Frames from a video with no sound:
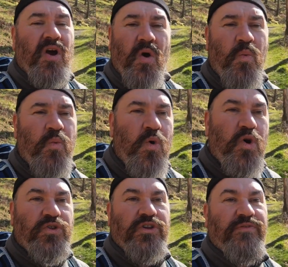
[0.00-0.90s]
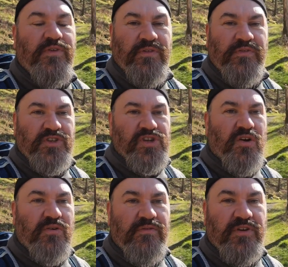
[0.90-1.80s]
Are wonderful
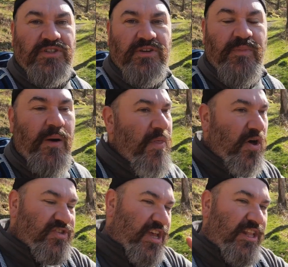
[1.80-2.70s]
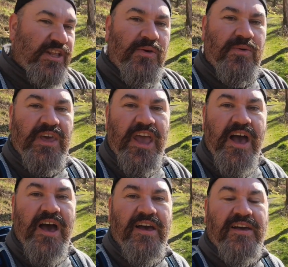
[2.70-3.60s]
photographers, but I'm not telling you who they
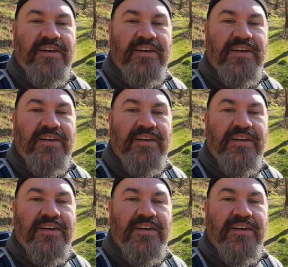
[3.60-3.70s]
are.